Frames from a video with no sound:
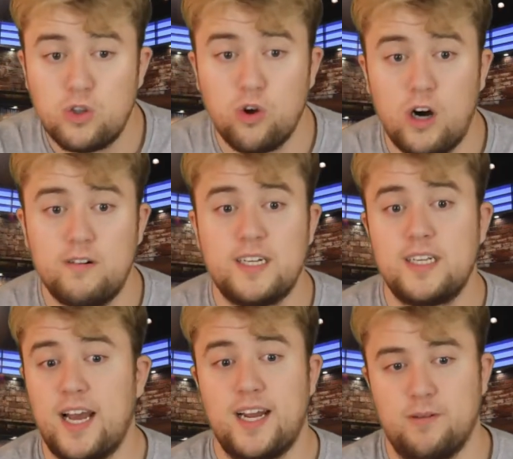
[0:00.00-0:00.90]

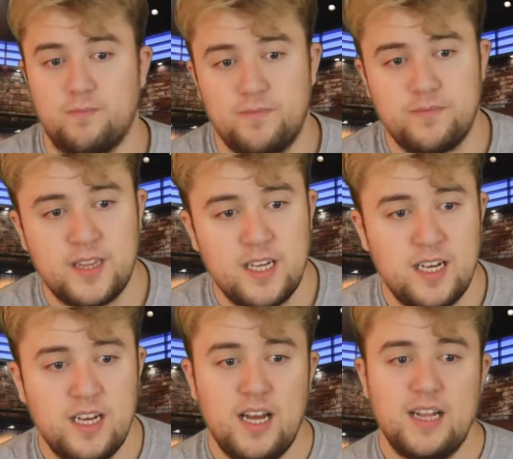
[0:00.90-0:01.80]
scoring game.
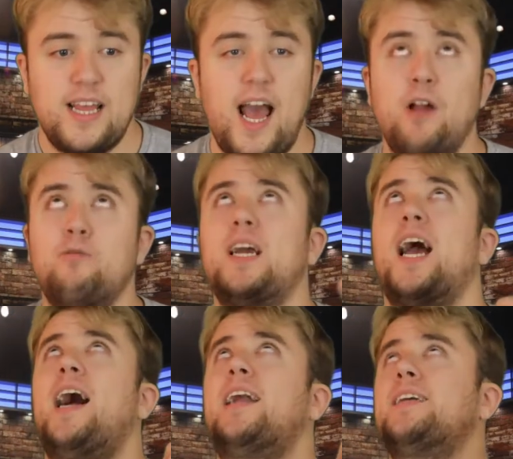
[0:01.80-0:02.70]
Then we
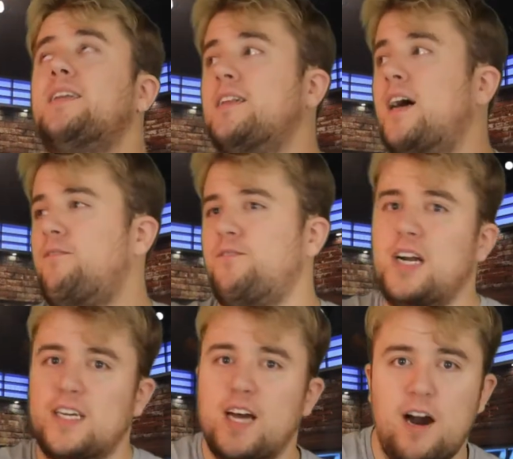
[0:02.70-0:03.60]
head into the
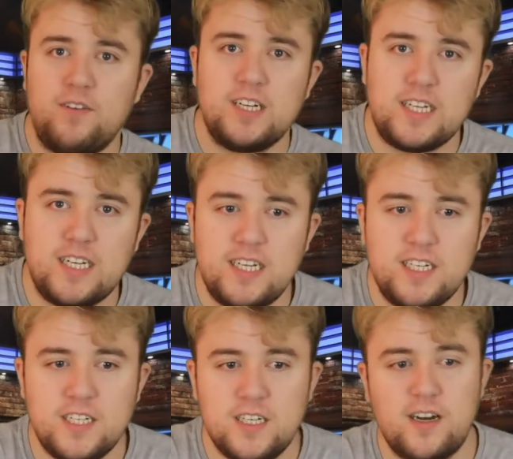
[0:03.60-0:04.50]
Philadelphia the
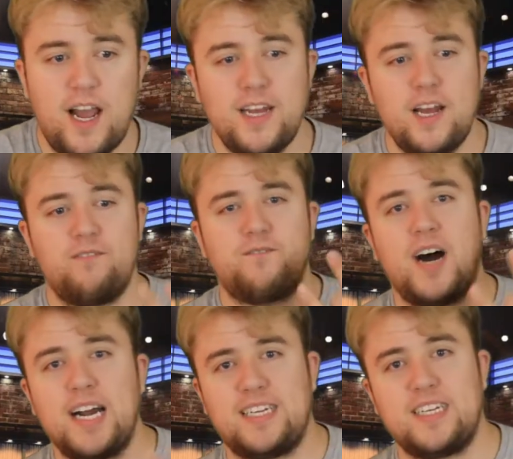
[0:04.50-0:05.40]
Eagles and the
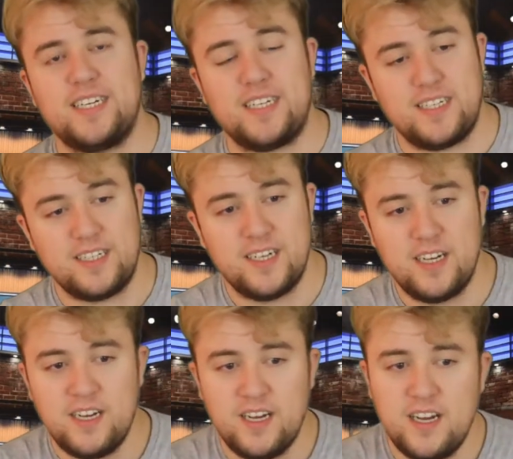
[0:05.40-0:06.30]
Vikings
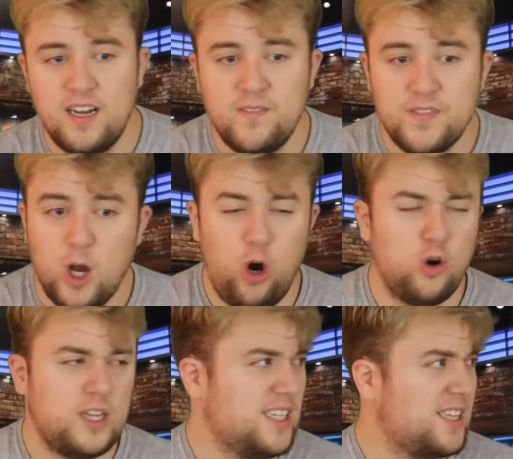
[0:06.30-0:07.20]

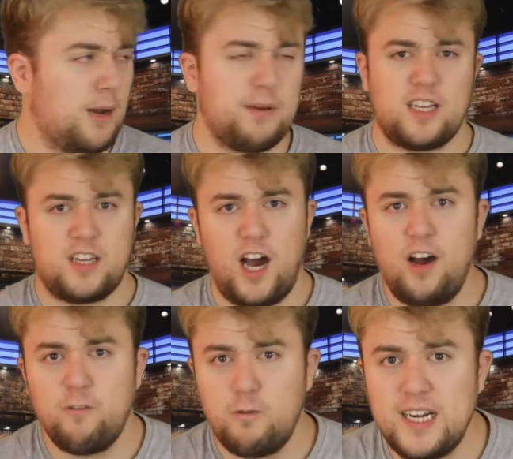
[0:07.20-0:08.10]
oh, this is going to be a
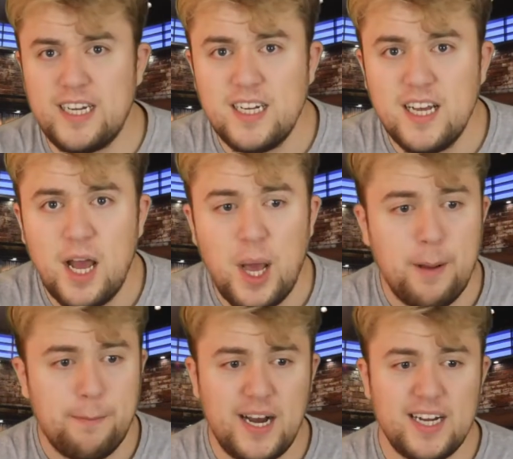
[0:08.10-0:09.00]
tough win,
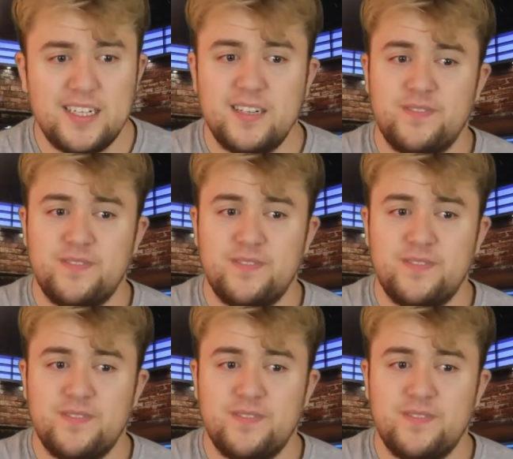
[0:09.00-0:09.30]
but